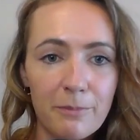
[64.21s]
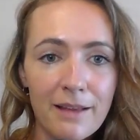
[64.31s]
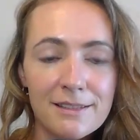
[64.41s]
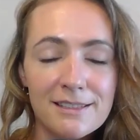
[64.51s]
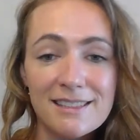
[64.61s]

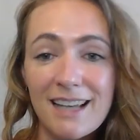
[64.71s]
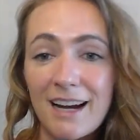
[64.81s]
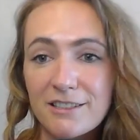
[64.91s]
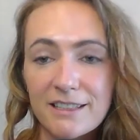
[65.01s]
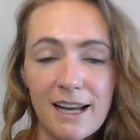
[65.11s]
months. It's
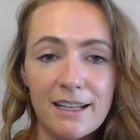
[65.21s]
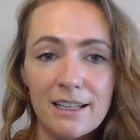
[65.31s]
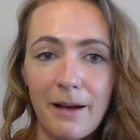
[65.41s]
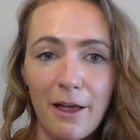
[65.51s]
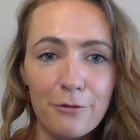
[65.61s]
actually taken
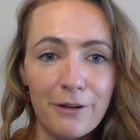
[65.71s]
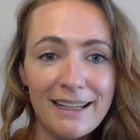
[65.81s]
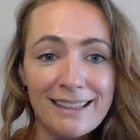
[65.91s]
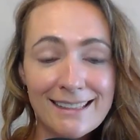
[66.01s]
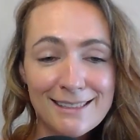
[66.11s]
about 3
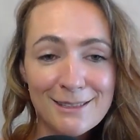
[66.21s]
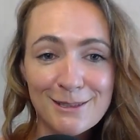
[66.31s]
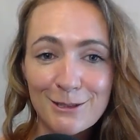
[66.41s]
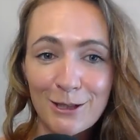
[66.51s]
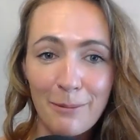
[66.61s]
years because
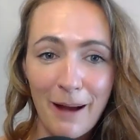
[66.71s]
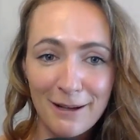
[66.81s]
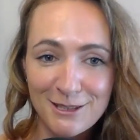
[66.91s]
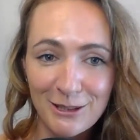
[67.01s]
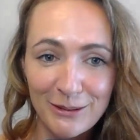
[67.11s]
it took about
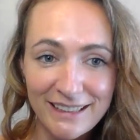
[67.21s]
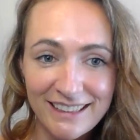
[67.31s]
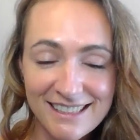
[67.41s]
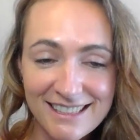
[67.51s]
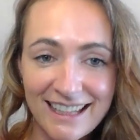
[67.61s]
2
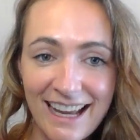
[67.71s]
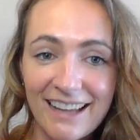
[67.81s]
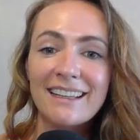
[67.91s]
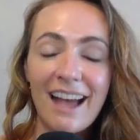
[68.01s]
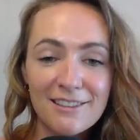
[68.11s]
years to get
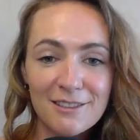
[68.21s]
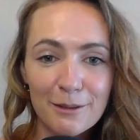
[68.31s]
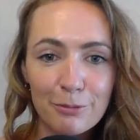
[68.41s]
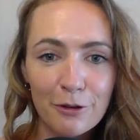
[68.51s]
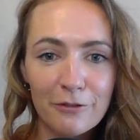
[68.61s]
council
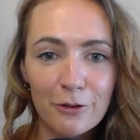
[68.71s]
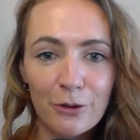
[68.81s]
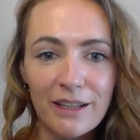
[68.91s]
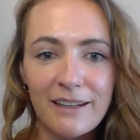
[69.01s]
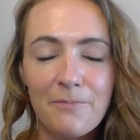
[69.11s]

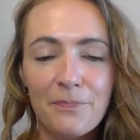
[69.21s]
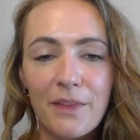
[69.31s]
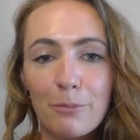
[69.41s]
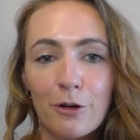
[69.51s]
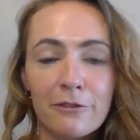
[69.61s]
approval and
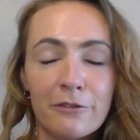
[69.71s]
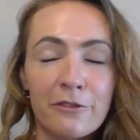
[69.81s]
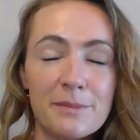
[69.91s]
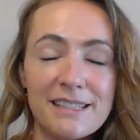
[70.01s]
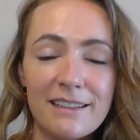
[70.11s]
approval
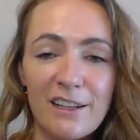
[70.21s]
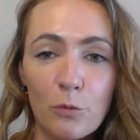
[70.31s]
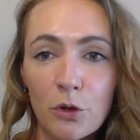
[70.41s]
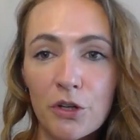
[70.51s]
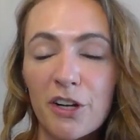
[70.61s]
from Sydney
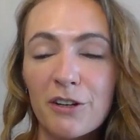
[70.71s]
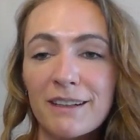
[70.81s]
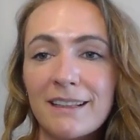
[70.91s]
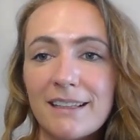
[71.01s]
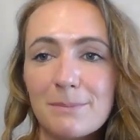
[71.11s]
Water.
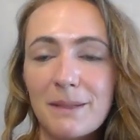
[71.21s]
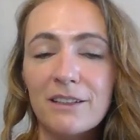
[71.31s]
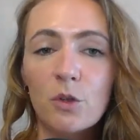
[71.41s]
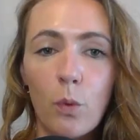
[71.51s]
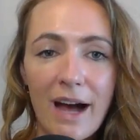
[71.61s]
And it's
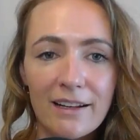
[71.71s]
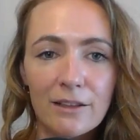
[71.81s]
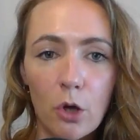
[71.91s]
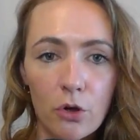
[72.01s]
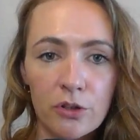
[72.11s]
been quite a
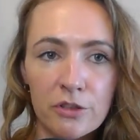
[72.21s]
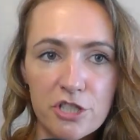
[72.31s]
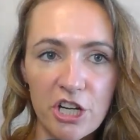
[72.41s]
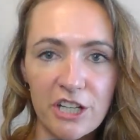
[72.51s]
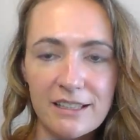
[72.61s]
long
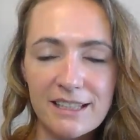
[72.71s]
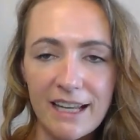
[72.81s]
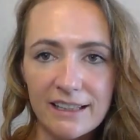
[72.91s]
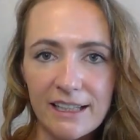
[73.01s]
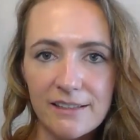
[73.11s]
journey to
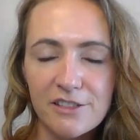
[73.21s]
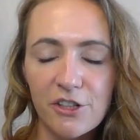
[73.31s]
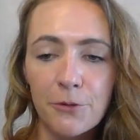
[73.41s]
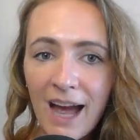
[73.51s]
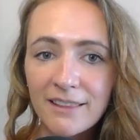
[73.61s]
get here.
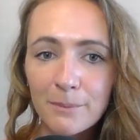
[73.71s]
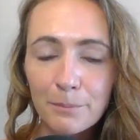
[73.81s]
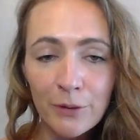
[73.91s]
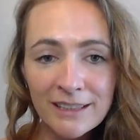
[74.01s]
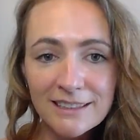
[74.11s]
So at the
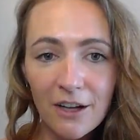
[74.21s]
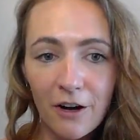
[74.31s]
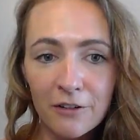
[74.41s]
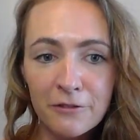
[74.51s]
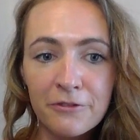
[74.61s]
point
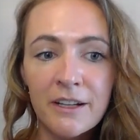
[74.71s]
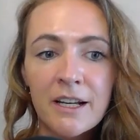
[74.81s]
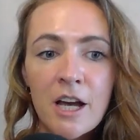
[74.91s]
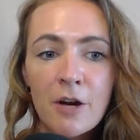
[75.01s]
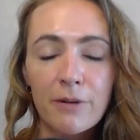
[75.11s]
of
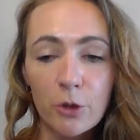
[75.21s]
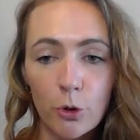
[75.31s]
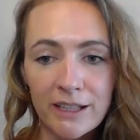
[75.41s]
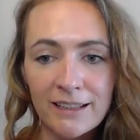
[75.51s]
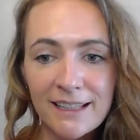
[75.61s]

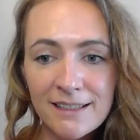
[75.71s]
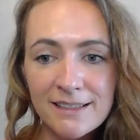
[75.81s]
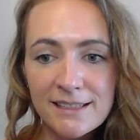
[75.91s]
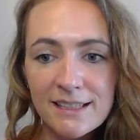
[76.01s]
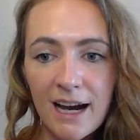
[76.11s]
recording
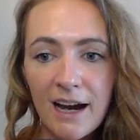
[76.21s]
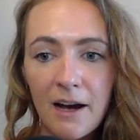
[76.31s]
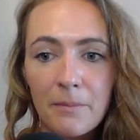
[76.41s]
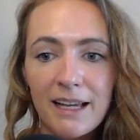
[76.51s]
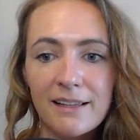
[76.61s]
this,
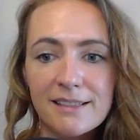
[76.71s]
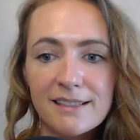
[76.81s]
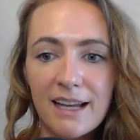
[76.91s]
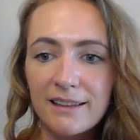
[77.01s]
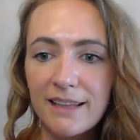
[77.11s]
it's
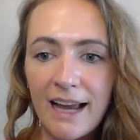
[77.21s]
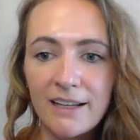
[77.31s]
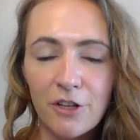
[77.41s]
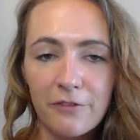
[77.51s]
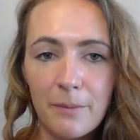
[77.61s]
late
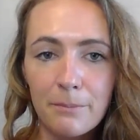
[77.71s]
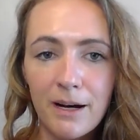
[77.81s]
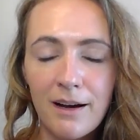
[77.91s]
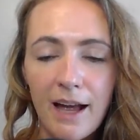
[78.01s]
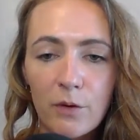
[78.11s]

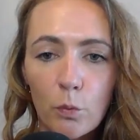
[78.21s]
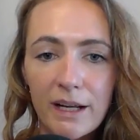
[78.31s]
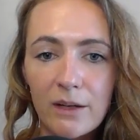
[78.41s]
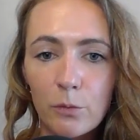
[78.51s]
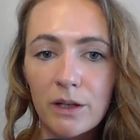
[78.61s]
November and
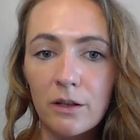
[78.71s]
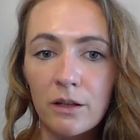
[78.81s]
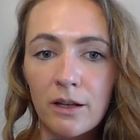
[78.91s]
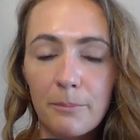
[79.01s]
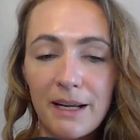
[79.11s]
we
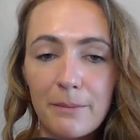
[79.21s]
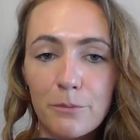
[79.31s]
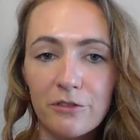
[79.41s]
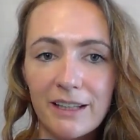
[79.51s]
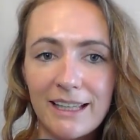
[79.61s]
will be
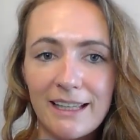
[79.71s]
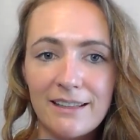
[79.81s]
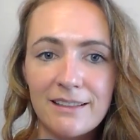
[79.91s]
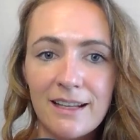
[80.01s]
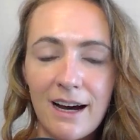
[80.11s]
moving
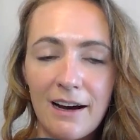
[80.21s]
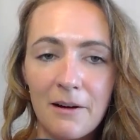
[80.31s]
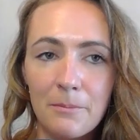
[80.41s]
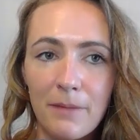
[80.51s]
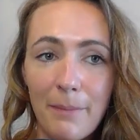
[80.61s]
in
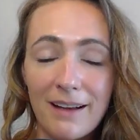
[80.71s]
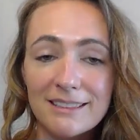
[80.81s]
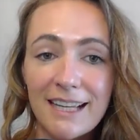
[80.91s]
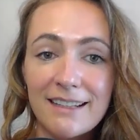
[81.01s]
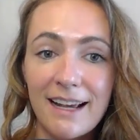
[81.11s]
about
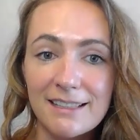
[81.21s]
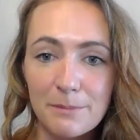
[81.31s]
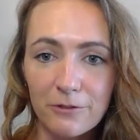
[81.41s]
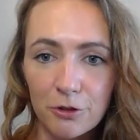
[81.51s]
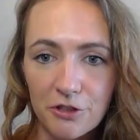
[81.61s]
10 days
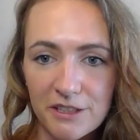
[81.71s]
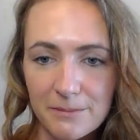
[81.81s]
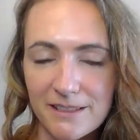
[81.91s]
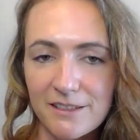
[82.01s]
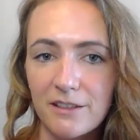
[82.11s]
before
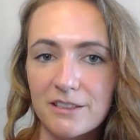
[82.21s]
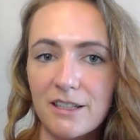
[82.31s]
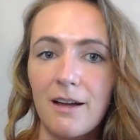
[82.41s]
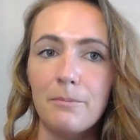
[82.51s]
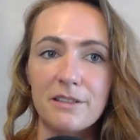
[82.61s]
Christmas.
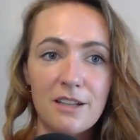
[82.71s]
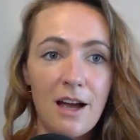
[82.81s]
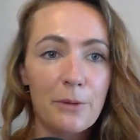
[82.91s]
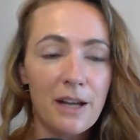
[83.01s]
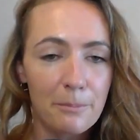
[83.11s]
So the
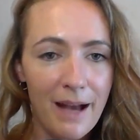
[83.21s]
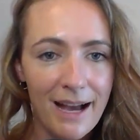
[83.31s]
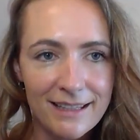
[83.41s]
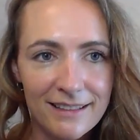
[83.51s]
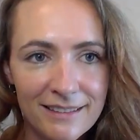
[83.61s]
time we
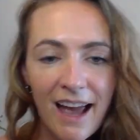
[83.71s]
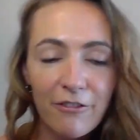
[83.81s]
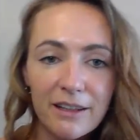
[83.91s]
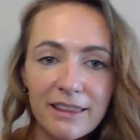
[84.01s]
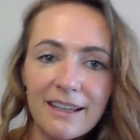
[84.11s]
unpack and
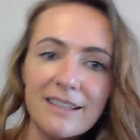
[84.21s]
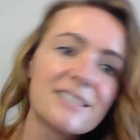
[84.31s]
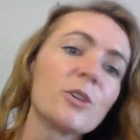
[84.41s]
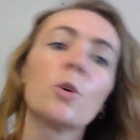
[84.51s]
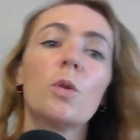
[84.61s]
everything
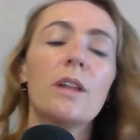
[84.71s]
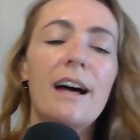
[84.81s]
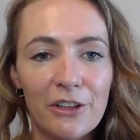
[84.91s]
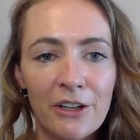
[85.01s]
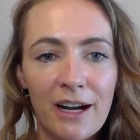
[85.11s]
is all,
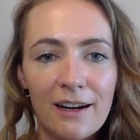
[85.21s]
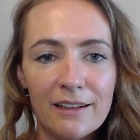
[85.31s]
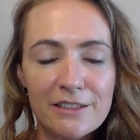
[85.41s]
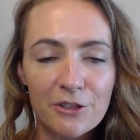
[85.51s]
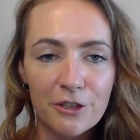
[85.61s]

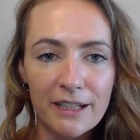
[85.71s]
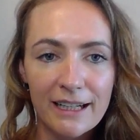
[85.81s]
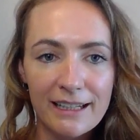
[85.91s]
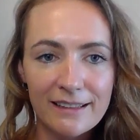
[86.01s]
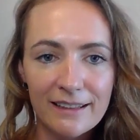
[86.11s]

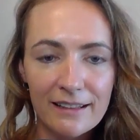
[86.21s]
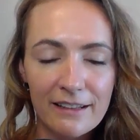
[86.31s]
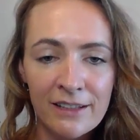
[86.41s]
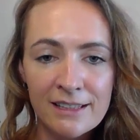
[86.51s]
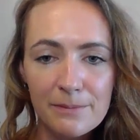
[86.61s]
hunky-dory in the
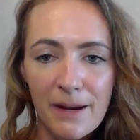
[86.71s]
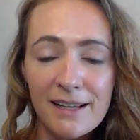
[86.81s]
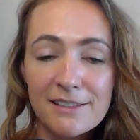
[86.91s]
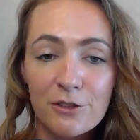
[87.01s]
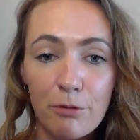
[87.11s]
living
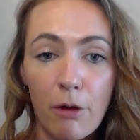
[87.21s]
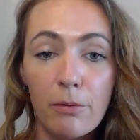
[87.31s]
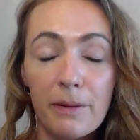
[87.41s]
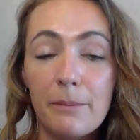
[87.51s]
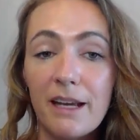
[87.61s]
space, it'll
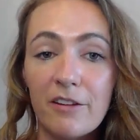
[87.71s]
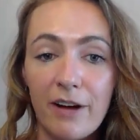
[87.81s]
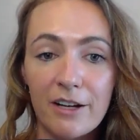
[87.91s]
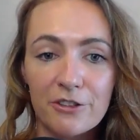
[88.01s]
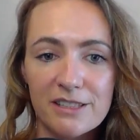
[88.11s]
probably be
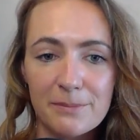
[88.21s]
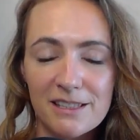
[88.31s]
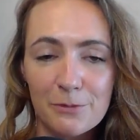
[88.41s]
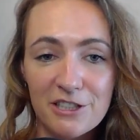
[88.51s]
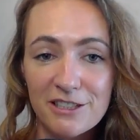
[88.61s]
around
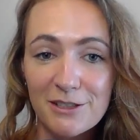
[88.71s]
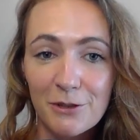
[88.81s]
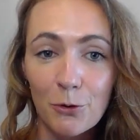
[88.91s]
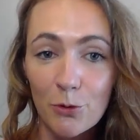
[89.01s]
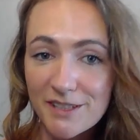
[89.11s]
Christmas, which is
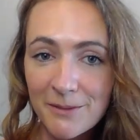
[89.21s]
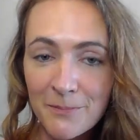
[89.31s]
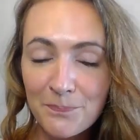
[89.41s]
awesome.